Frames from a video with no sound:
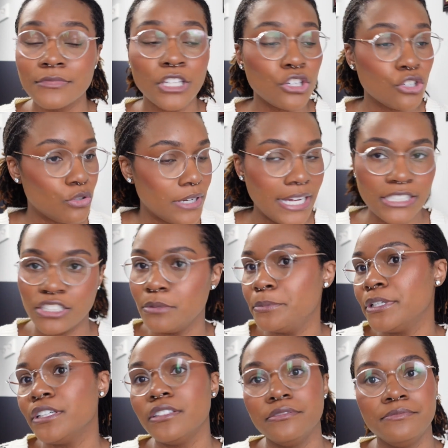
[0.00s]
Crash and
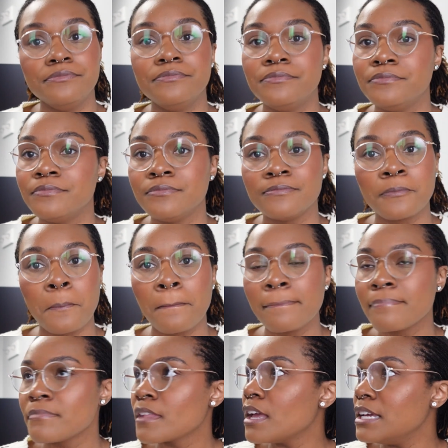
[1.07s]
burn.
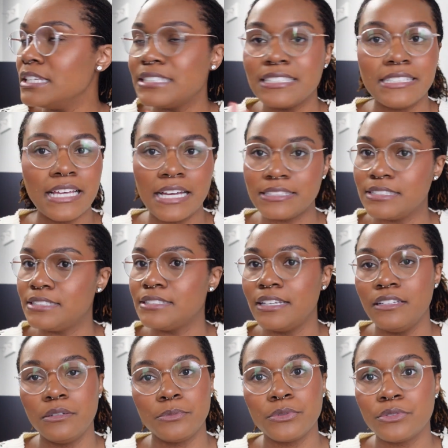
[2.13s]
It's not
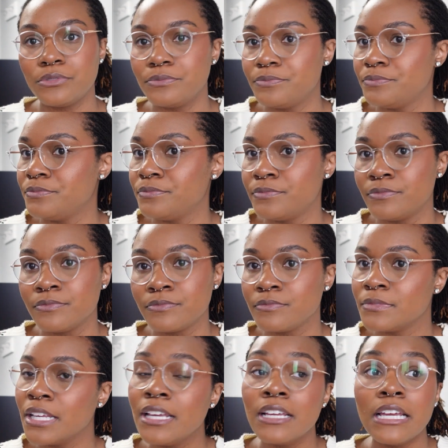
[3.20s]
sustainable.
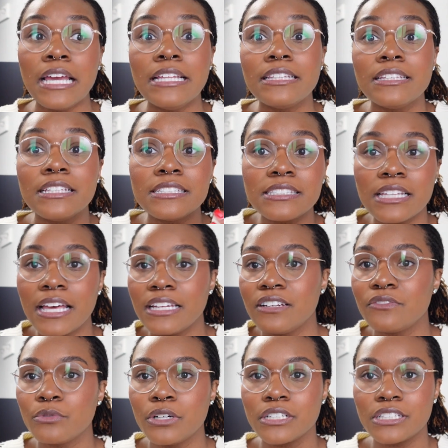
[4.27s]
And this line
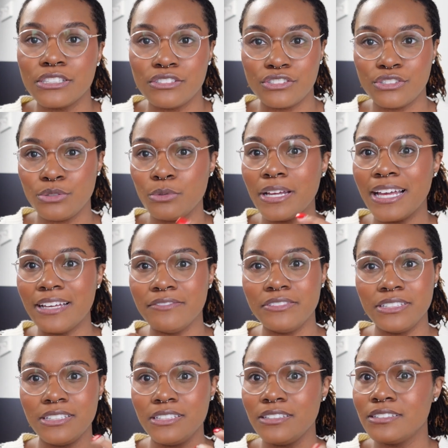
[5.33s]
of work is too
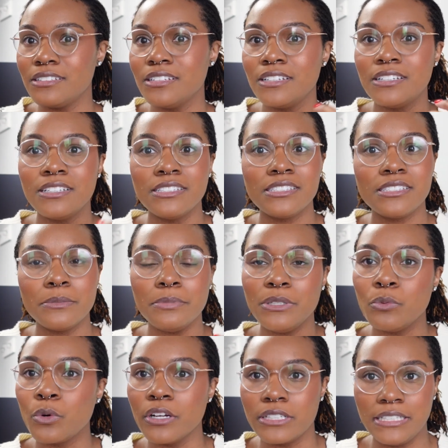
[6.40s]
heavy to be
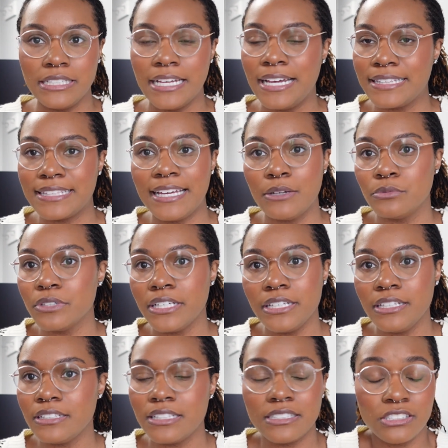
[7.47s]
working at that
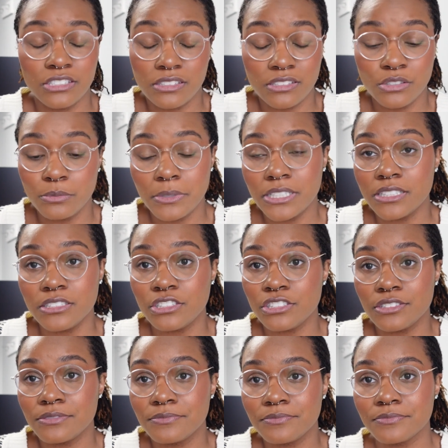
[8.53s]
rate. It's just too much.